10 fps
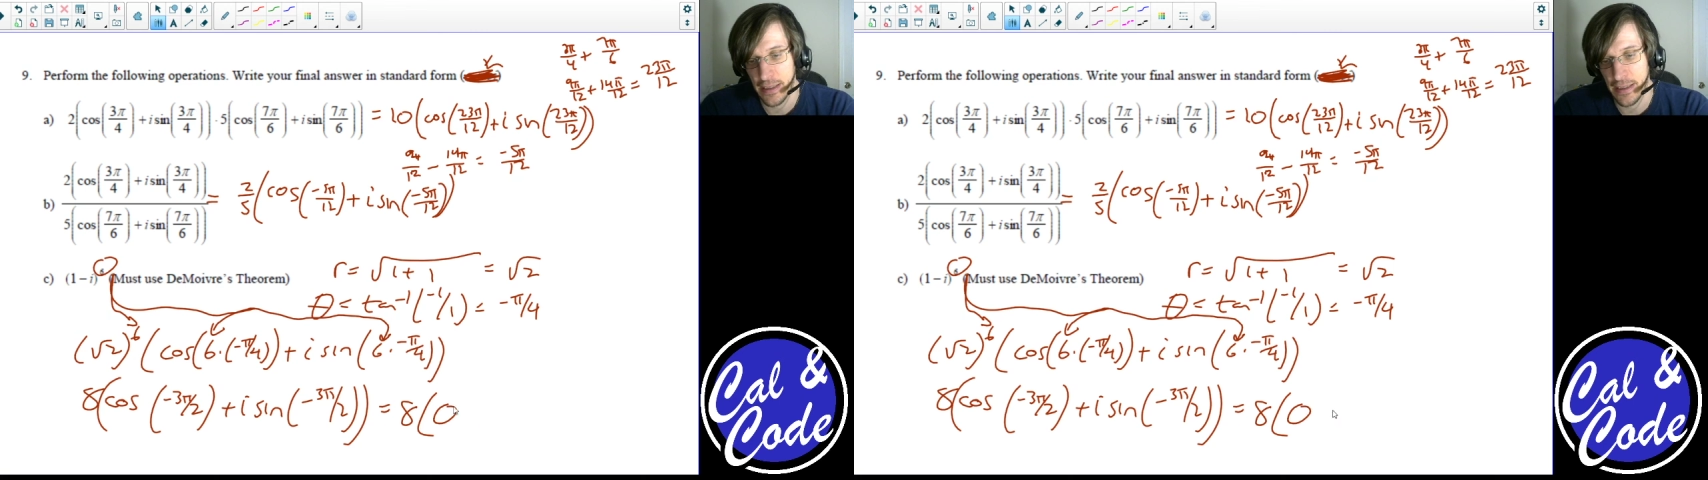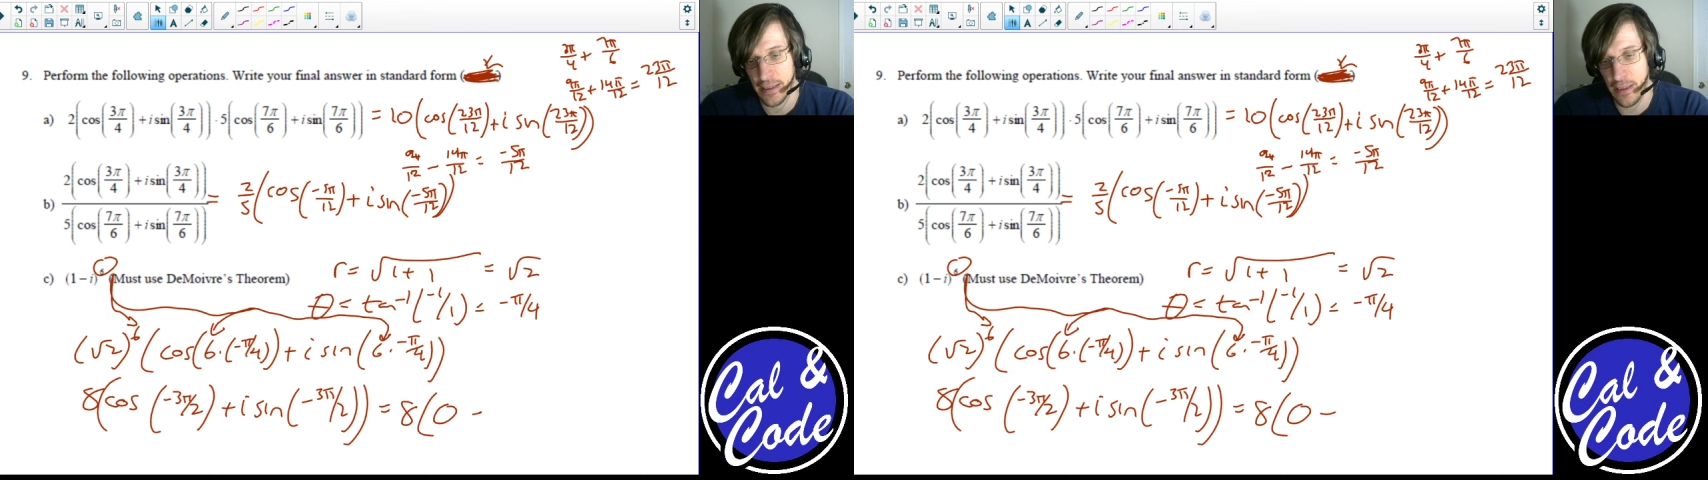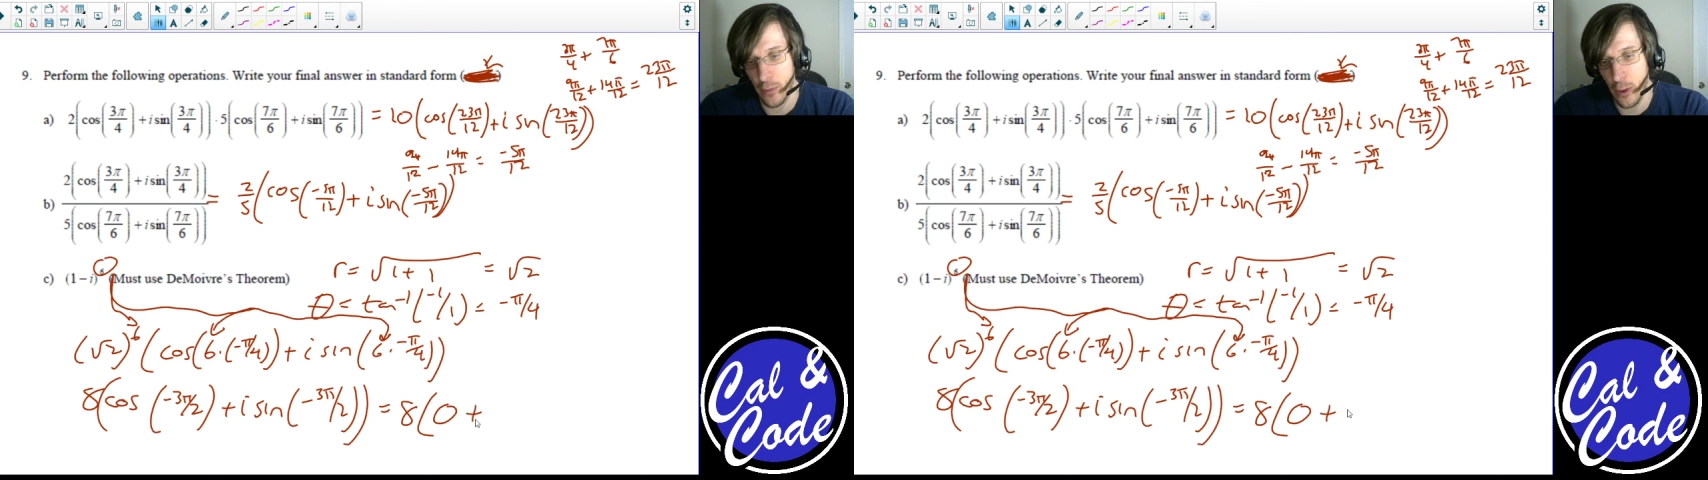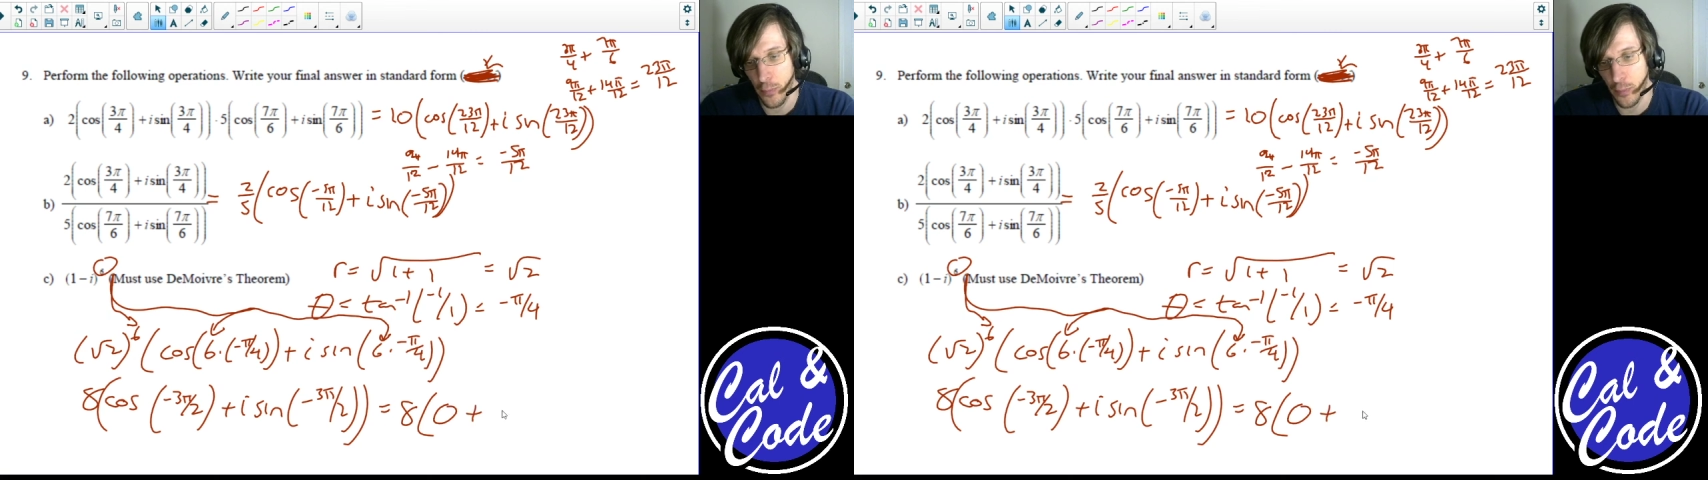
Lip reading: 0